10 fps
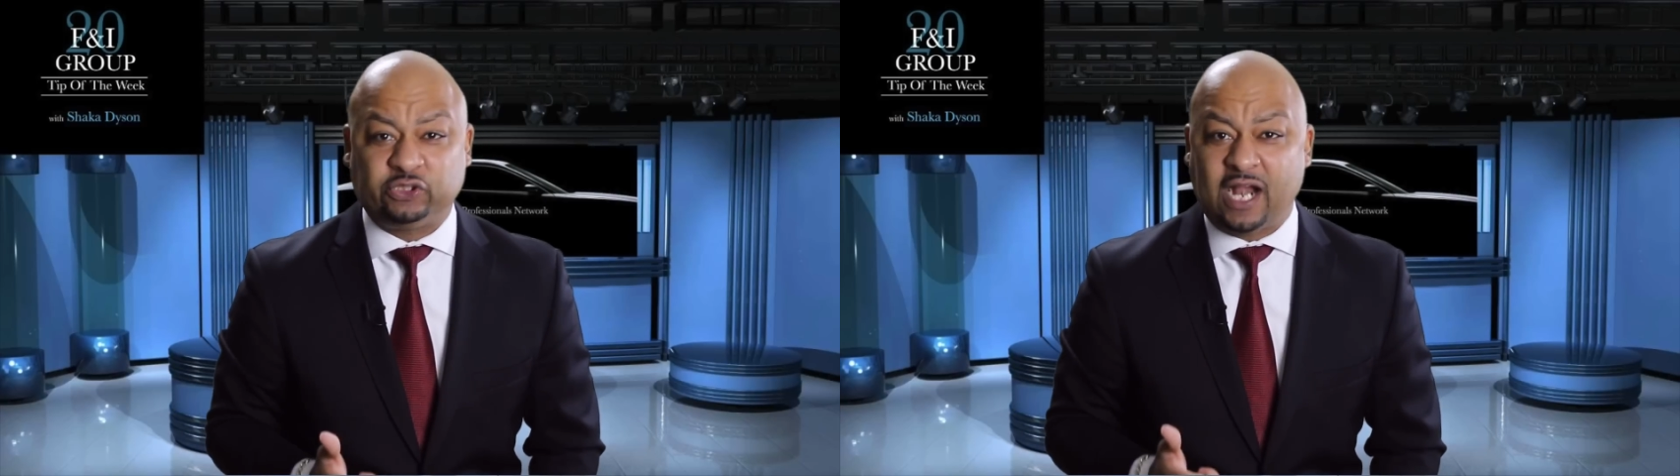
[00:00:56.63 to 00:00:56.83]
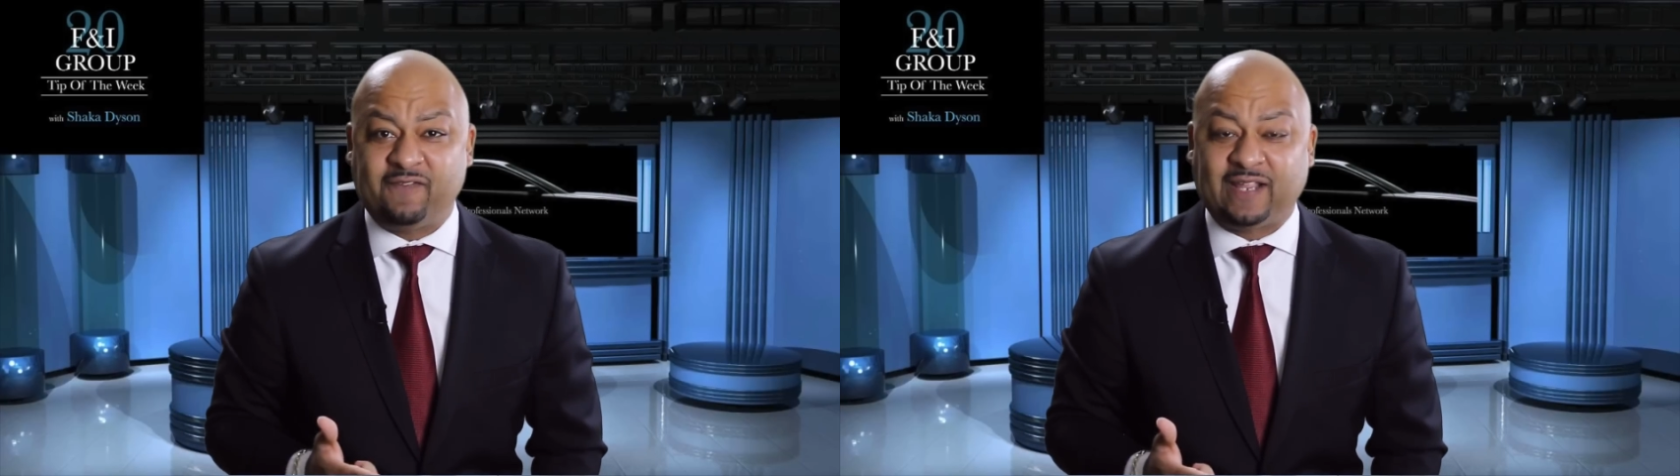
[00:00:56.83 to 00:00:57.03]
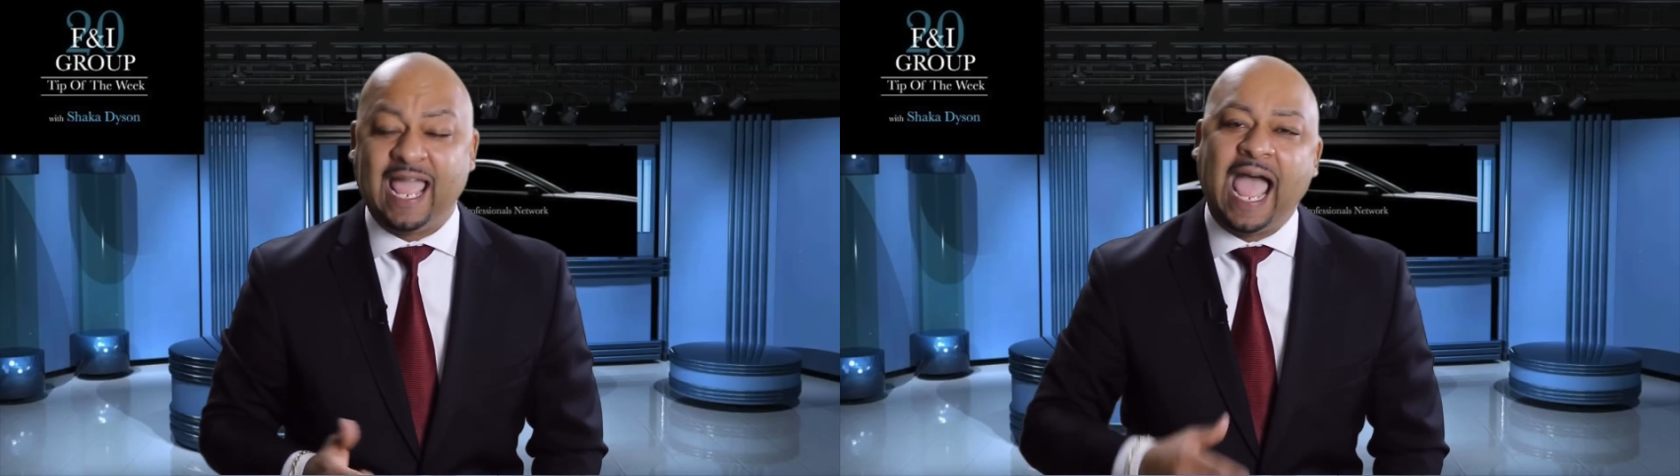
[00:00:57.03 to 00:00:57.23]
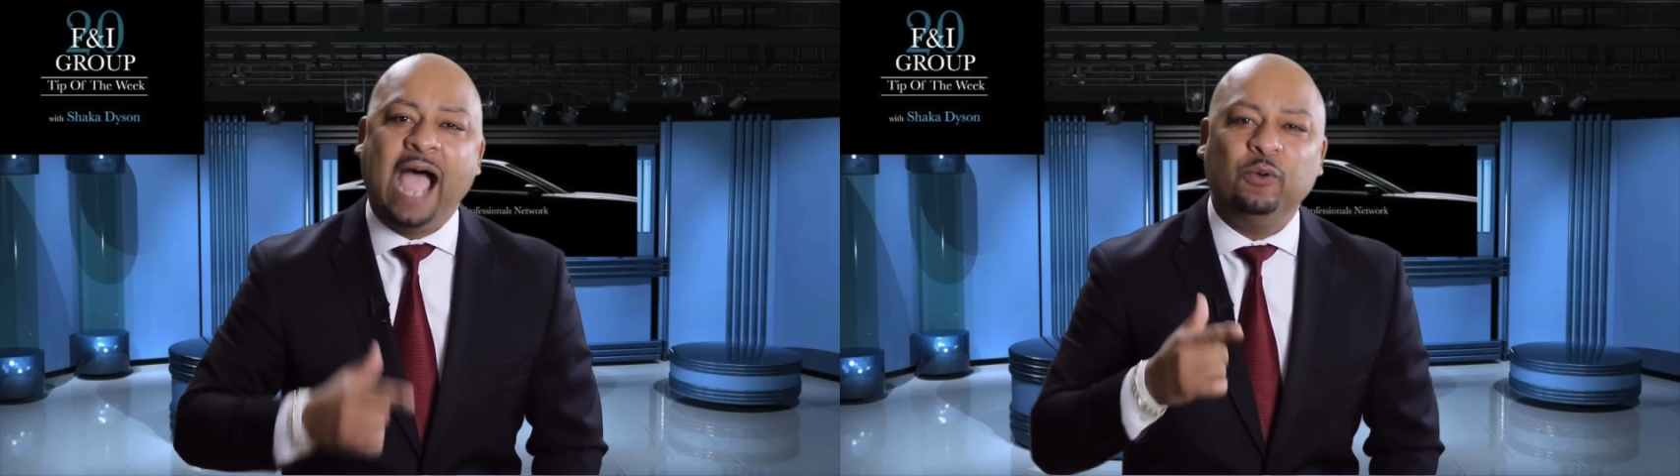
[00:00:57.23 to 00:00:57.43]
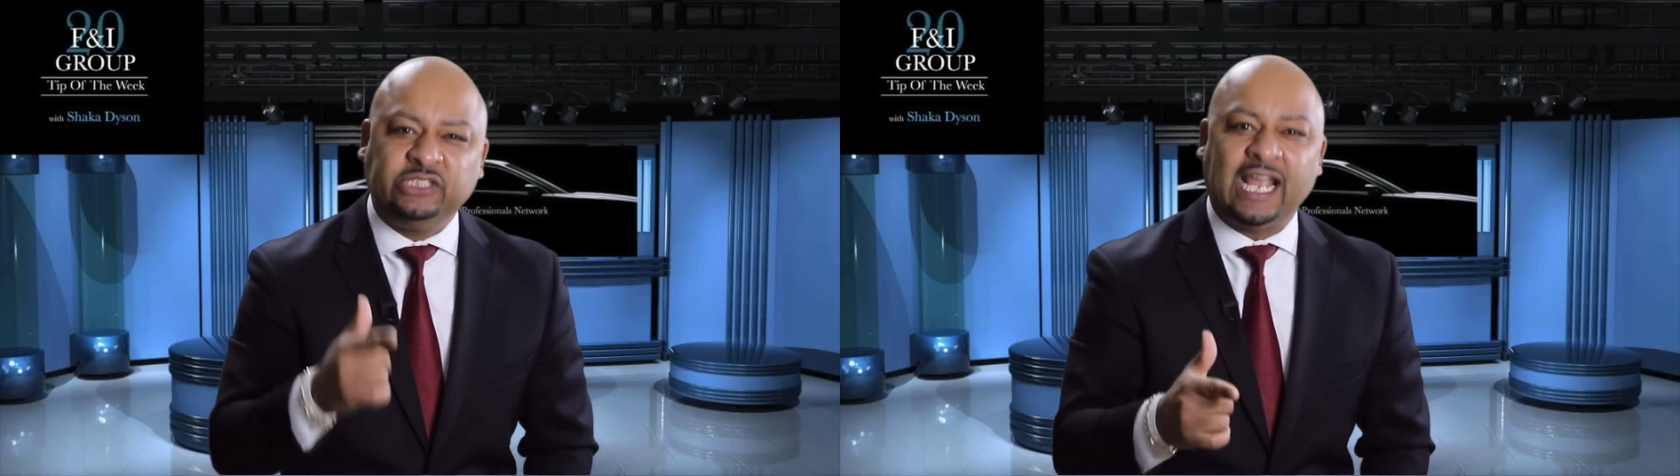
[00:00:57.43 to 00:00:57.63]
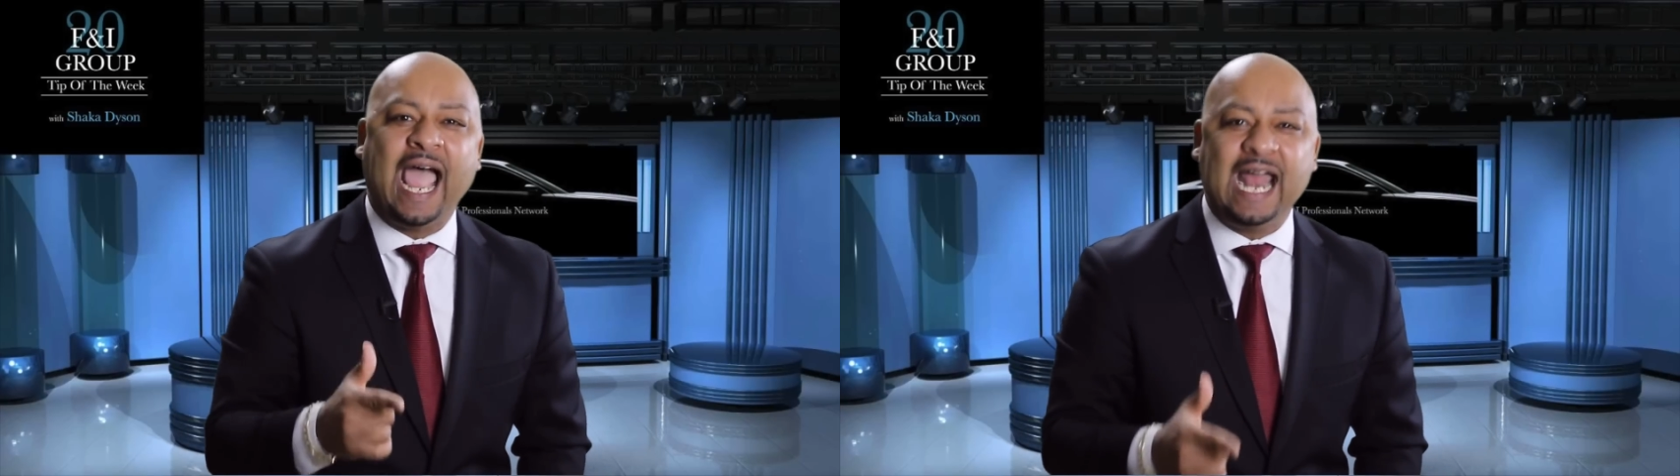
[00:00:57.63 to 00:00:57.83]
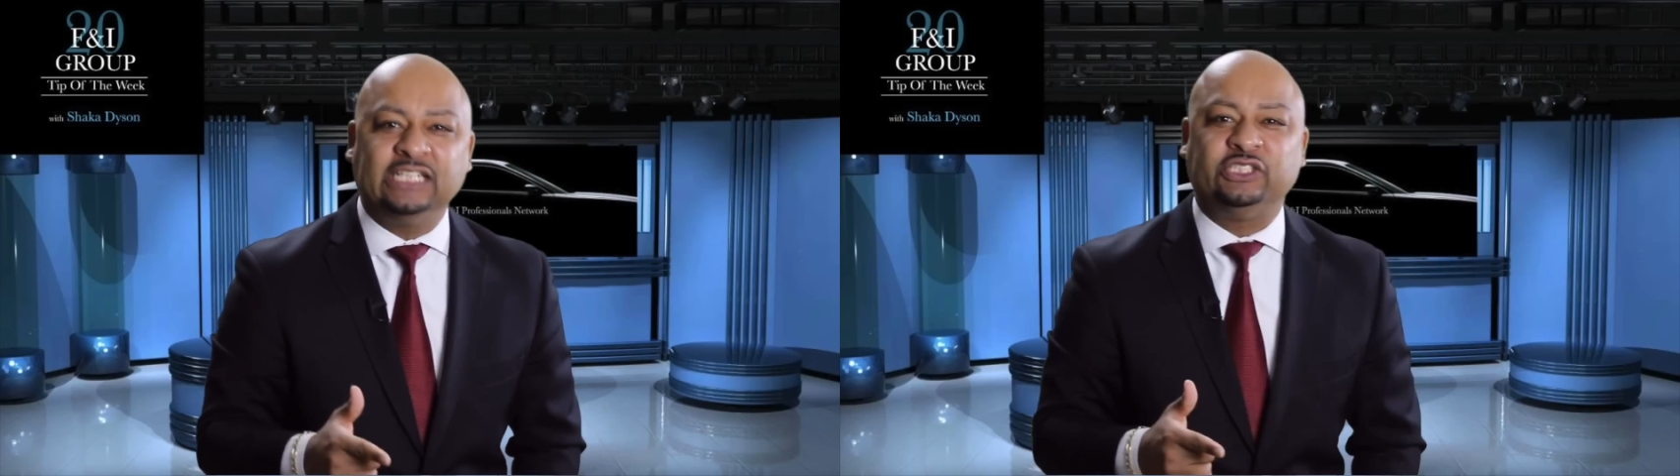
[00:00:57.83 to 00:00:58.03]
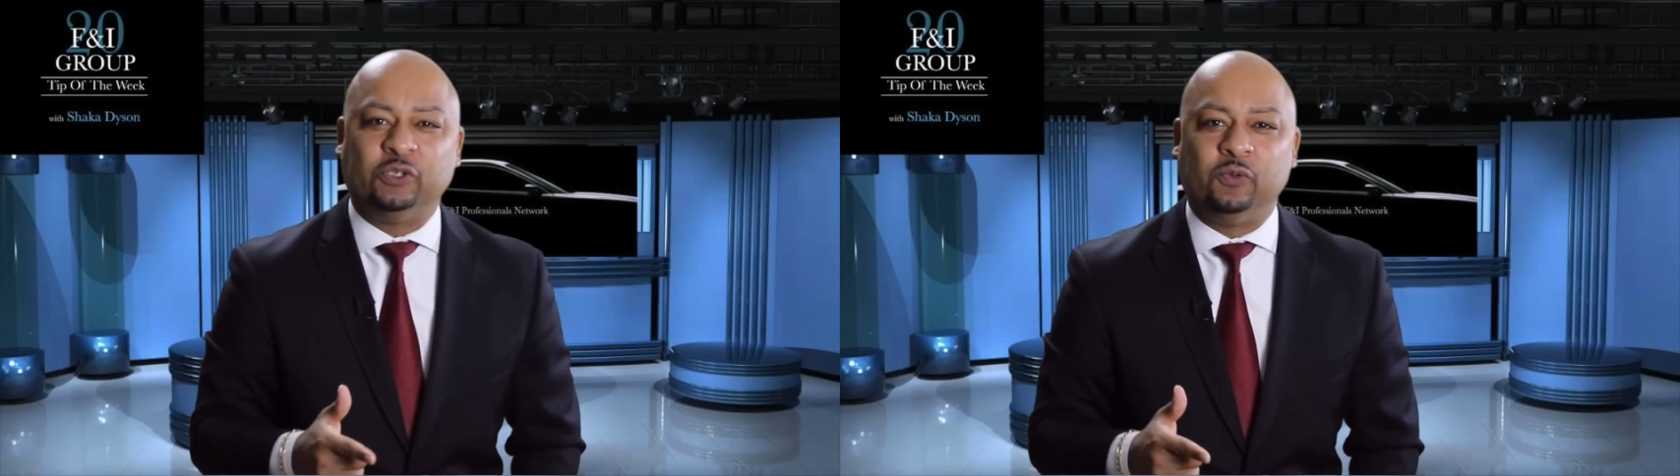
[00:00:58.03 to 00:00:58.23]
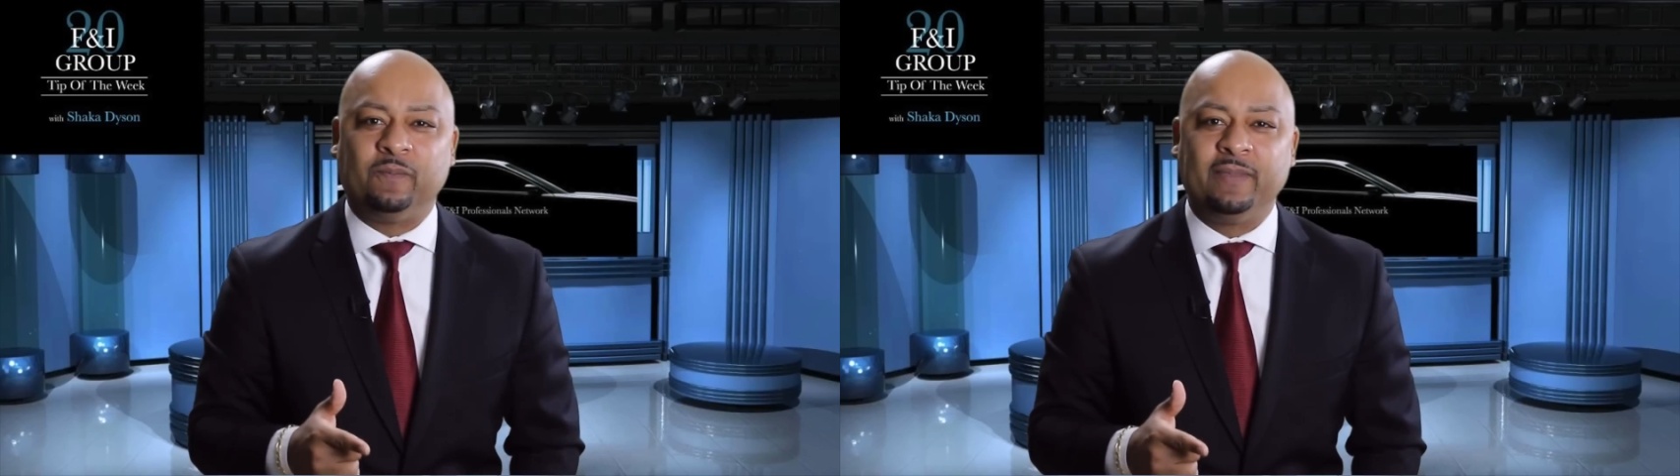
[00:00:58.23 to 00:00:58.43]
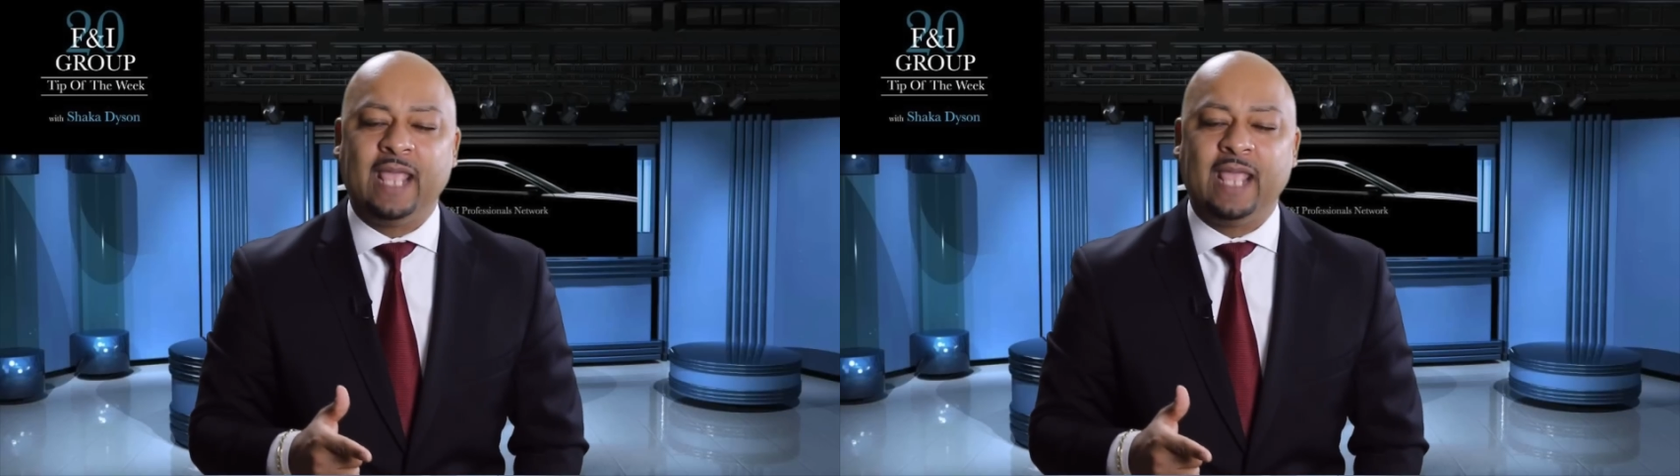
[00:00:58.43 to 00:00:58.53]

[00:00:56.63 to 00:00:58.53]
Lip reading: traffic? How is your attitude?